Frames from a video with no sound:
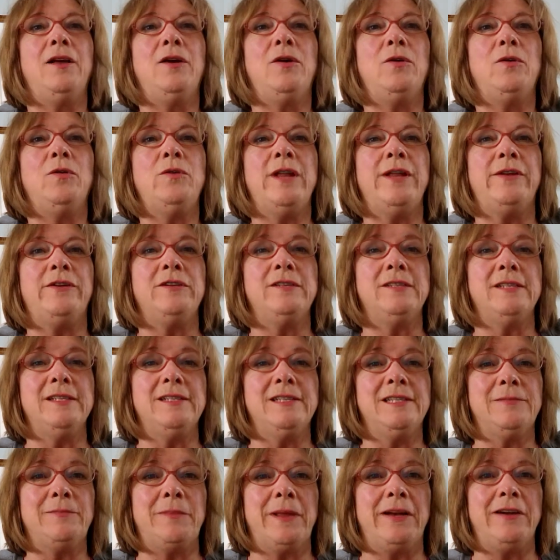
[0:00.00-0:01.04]
Hello, knitters and
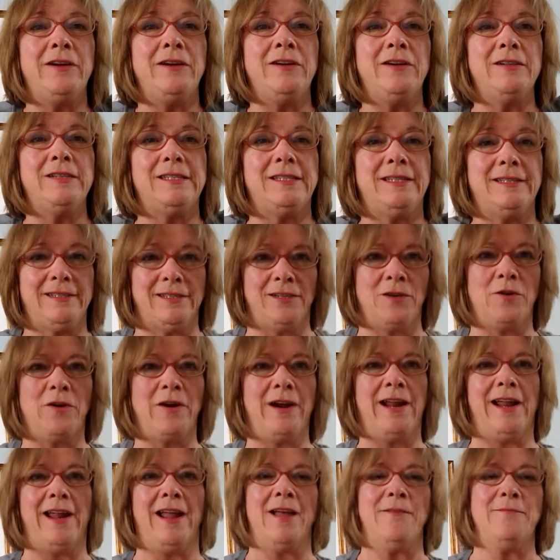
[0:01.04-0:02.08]
spinners. It's
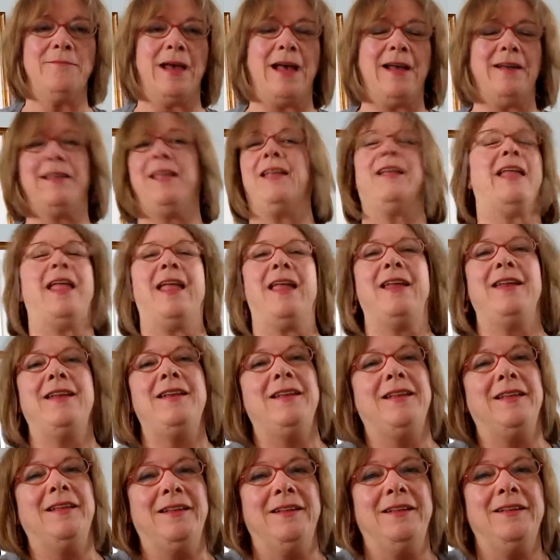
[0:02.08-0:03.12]
Lori. I'm back again.
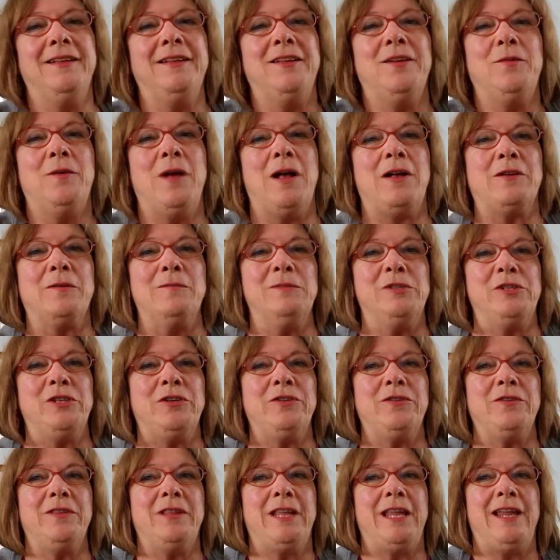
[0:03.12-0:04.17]
Welcome
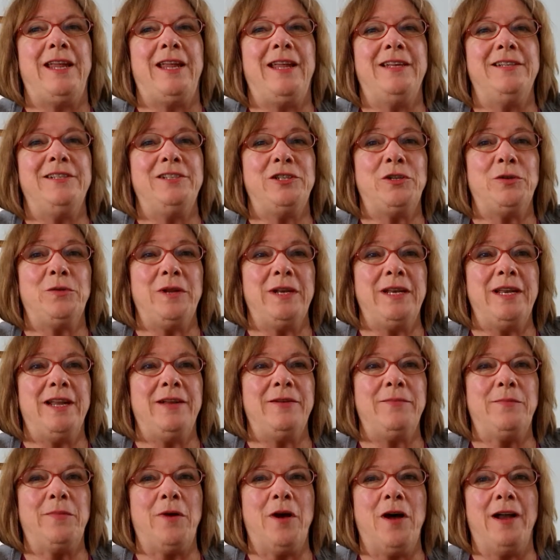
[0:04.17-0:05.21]
to the
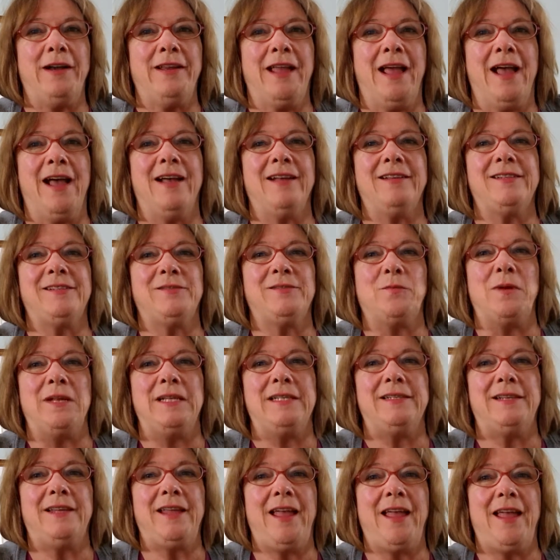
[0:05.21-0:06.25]
Intuitknit podcast.
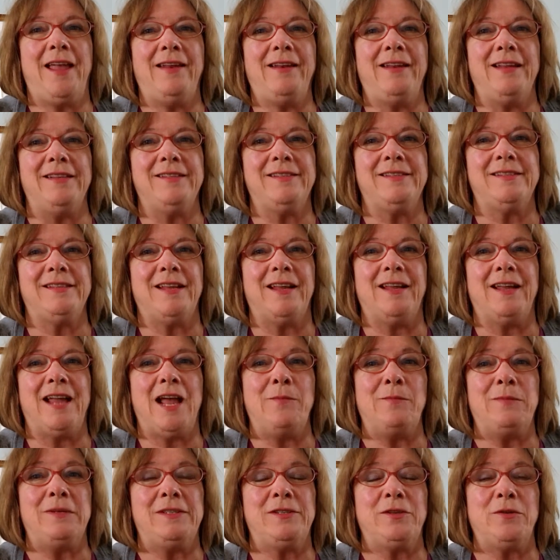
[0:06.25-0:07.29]
Once again, it's
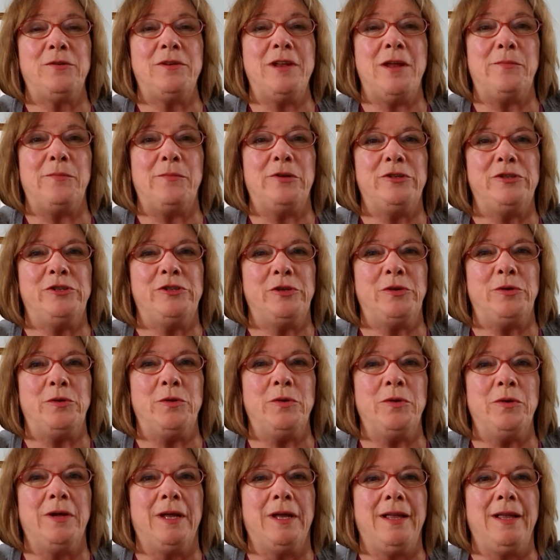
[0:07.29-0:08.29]
episode number 2.